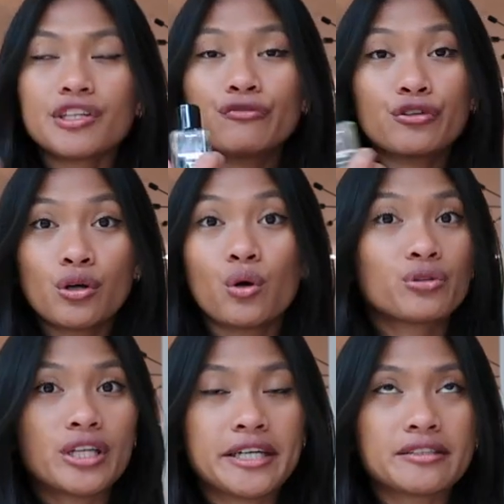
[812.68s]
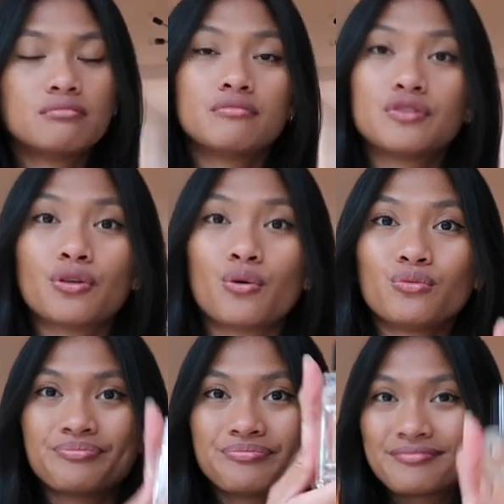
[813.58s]
for the whole night. So
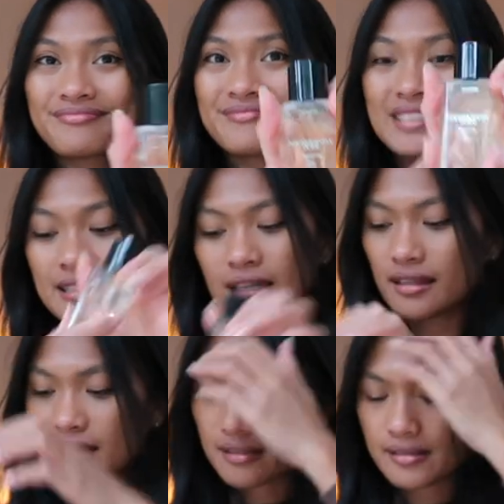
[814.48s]
that's